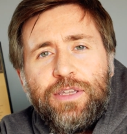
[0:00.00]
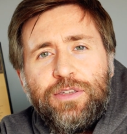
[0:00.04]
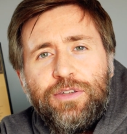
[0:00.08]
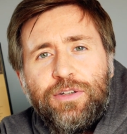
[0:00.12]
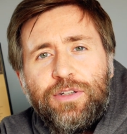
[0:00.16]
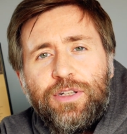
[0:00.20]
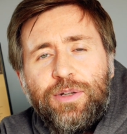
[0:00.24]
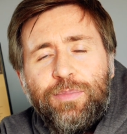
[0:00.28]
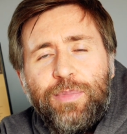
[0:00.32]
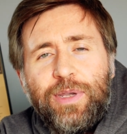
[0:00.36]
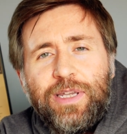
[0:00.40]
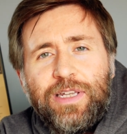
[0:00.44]

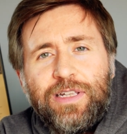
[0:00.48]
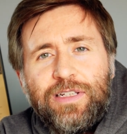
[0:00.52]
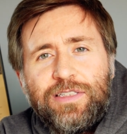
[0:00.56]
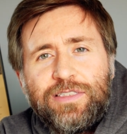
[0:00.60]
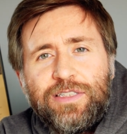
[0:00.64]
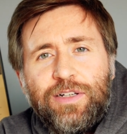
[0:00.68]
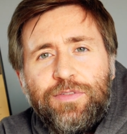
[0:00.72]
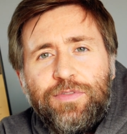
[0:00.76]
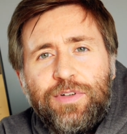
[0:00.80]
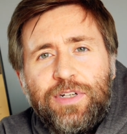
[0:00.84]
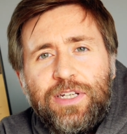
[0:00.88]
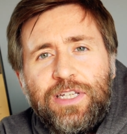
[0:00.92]
You're going to make
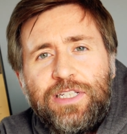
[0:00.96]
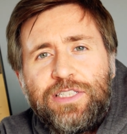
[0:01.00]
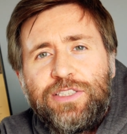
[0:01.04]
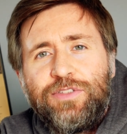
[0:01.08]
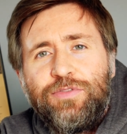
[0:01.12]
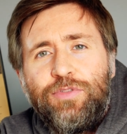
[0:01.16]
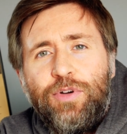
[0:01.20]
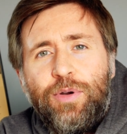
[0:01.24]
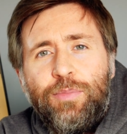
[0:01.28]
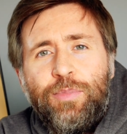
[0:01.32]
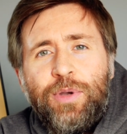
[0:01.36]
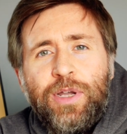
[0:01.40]
yourself a
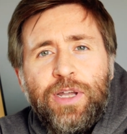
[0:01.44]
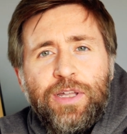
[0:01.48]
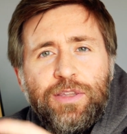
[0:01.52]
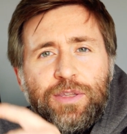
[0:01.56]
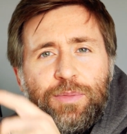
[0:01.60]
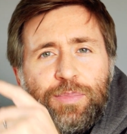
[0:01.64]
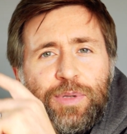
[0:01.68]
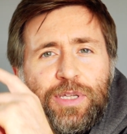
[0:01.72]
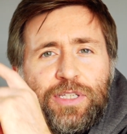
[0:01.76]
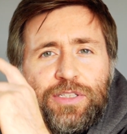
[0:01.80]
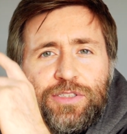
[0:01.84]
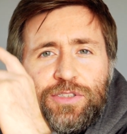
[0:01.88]
list from
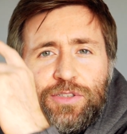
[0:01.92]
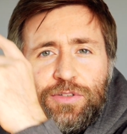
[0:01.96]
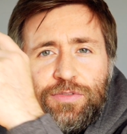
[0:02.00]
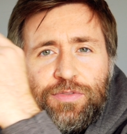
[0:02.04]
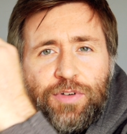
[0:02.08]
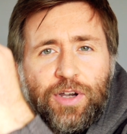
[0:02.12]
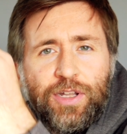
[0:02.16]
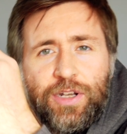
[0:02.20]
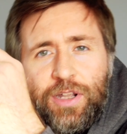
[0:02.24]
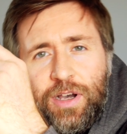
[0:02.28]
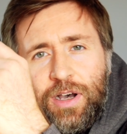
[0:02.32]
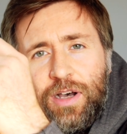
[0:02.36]
the bits you
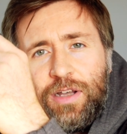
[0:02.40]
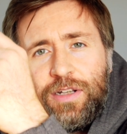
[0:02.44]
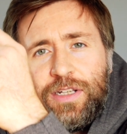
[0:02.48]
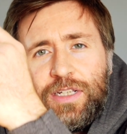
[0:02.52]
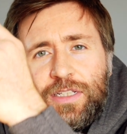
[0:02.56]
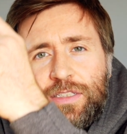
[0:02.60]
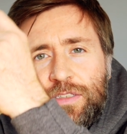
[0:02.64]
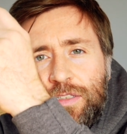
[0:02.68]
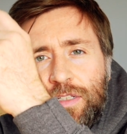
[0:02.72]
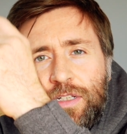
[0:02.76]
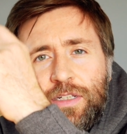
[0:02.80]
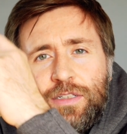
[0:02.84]
find
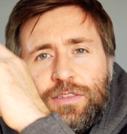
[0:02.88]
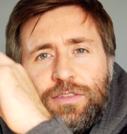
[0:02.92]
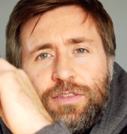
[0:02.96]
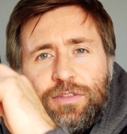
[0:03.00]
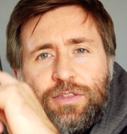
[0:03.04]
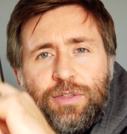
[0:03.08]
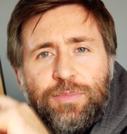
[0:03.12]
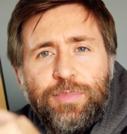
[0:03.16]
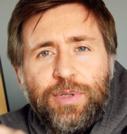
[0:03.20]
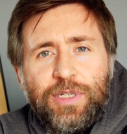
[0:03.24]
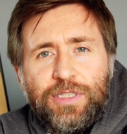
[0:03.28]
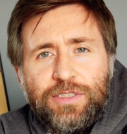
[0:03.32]
hardest
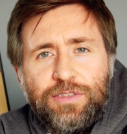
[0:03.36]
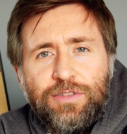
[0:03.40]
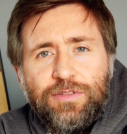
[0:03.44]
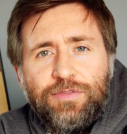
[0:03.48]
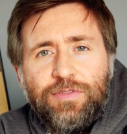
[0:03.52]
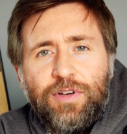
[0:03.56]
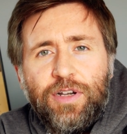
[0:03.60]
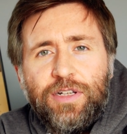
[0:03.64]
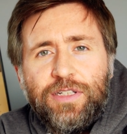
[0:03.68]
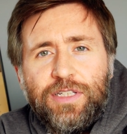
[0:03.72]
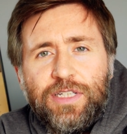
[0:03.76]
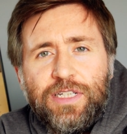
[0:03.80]
to the bits you
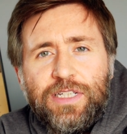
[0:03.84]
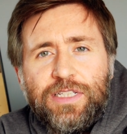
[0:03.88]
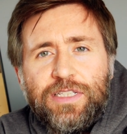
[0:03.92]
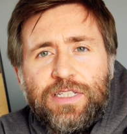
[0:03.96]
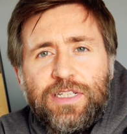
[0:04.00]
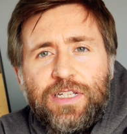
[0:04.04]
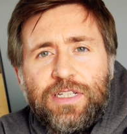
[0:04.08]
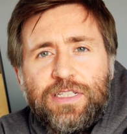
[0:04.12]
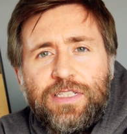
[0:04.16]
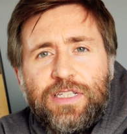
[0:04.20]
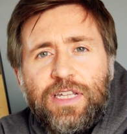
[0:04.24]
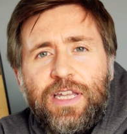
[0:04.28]
find
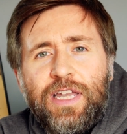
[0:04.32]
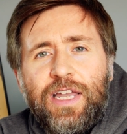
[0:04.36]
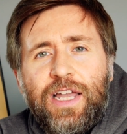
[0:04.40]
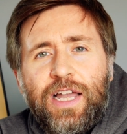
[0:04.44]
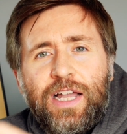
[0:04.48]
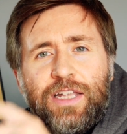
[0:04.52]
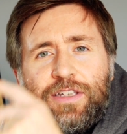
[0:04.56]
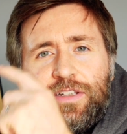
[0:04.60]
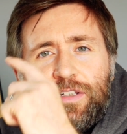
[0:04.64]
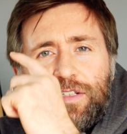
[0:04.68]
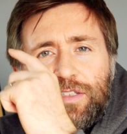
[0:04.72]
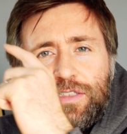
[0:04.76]
easiest,
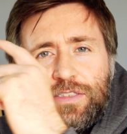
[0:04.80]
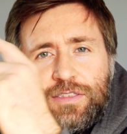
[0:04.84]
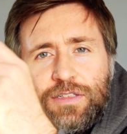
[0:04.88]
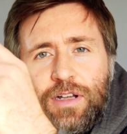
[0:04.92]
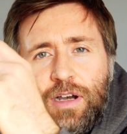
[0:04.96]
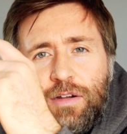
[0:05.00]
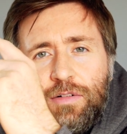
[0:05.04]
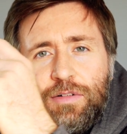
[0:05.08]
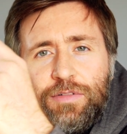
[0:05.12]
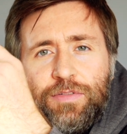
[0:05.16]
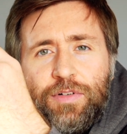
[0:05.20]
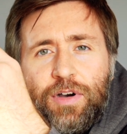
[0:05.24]
and you're going to
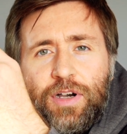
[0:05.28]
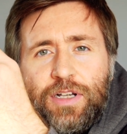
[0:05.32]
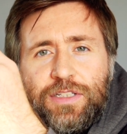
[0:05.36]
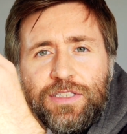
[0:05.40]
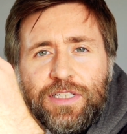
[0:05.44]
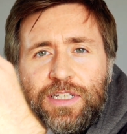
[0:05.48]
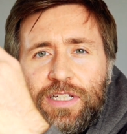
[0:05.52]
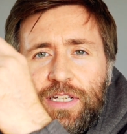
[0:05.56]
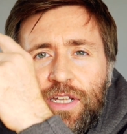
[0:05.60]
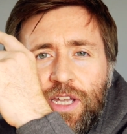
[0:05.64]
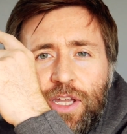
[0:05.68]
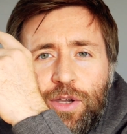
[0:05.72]
start
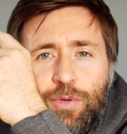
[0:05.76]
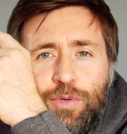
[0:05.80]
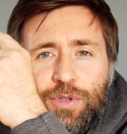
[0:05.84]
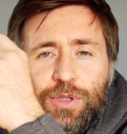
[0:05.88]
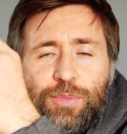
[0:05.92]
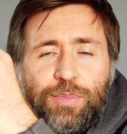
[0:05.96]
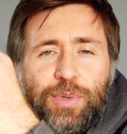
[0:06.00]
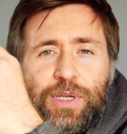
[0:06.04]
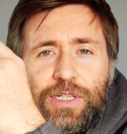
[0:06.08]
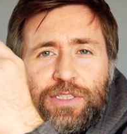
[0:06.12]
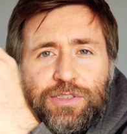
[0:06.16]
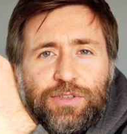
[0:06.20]
revising
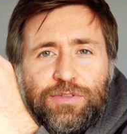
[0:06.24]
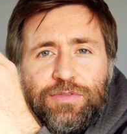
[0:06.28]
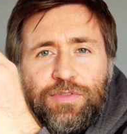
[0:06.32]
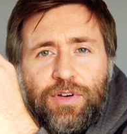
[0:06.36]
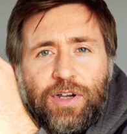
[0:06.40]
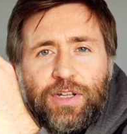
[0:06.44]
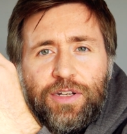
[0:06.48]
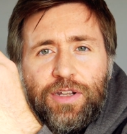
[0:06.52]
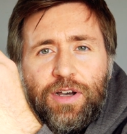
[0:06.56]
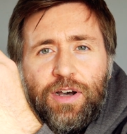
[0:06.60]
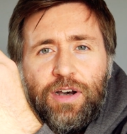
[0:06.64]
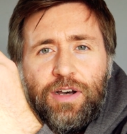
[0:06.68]
with the bits you
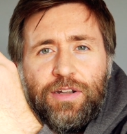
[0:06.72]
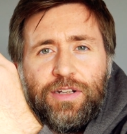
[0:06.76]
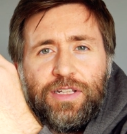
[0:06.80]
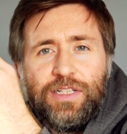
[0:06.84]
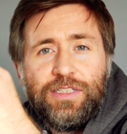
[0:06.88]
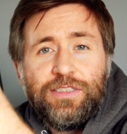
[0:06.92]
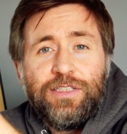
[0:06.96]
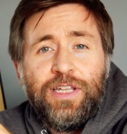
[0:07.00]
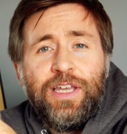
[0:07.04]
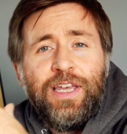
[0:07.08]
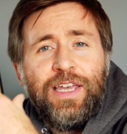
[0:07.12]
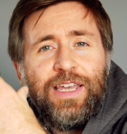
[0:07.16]
find
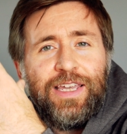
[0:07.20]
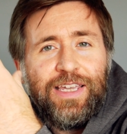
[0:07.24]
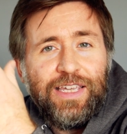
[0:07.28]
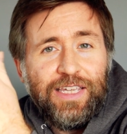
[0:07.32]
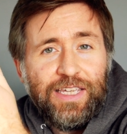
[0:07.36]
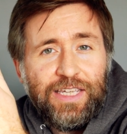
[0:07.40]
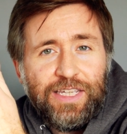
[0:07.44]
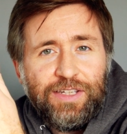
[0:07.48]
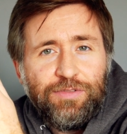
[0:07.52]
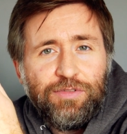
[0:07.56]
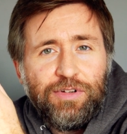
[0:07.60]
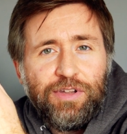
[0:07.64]
hardest,
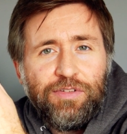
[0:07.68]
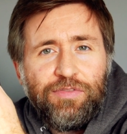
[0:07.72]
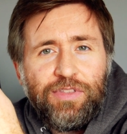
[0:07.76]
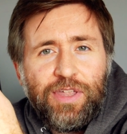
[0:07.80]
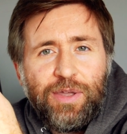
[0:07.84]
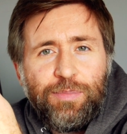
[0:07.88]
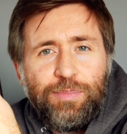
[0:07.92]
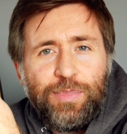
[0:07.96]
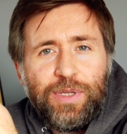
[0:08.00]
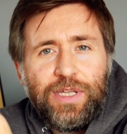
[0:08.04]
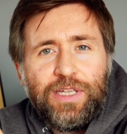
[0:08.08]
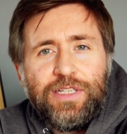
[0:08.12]
even if
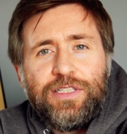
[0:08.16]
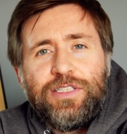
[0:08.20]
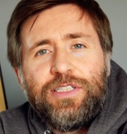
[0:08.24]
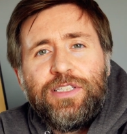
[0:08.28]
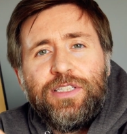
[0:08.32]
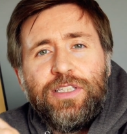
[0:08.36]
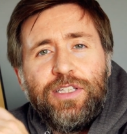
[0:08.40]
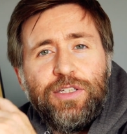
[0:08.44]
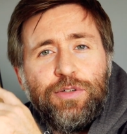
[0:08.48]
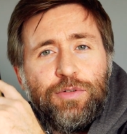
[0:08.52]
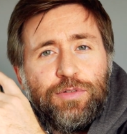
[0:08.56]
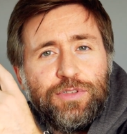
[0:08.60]
they're
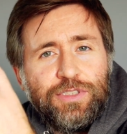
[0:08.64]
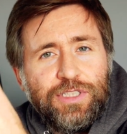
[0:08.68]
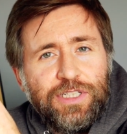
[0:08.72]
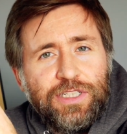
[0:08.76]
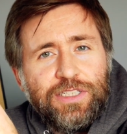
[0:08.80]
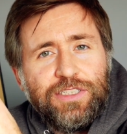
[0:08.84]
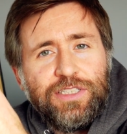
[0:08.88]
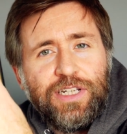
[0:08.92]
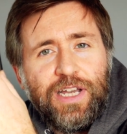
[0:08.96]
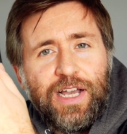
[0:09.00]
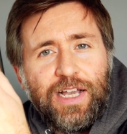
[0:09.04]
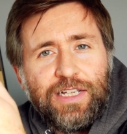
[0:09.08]
bits that your
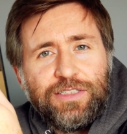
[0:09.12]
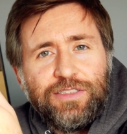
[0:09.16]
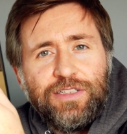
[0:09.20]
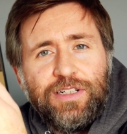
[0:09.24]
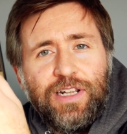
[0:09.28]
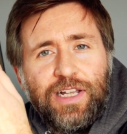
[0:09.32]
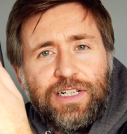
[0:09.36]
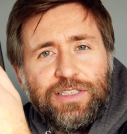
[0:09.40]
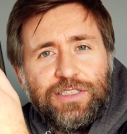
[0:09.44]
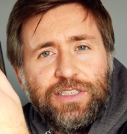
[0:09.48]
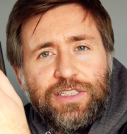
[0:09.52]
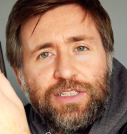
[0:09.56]
teacher
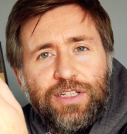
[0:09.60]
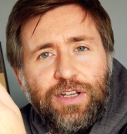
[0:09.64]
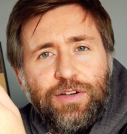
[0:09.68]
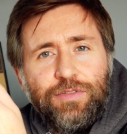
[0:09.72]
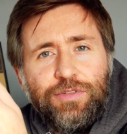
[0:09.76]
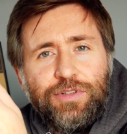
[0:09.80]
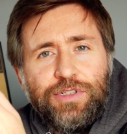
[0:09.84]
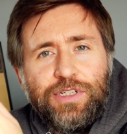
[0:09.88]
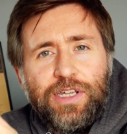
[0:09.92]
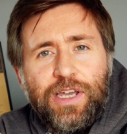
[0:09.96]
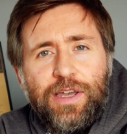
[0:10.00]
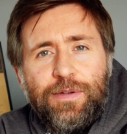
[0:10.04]
hasn't actually
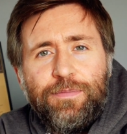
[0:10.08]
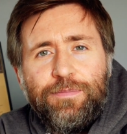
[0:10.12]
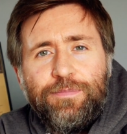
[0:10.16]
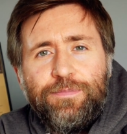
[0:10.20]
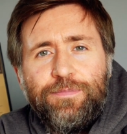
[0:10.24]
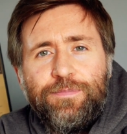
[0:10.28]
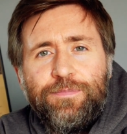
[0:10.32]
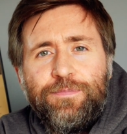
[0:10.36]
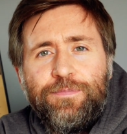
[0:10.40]
covered yet.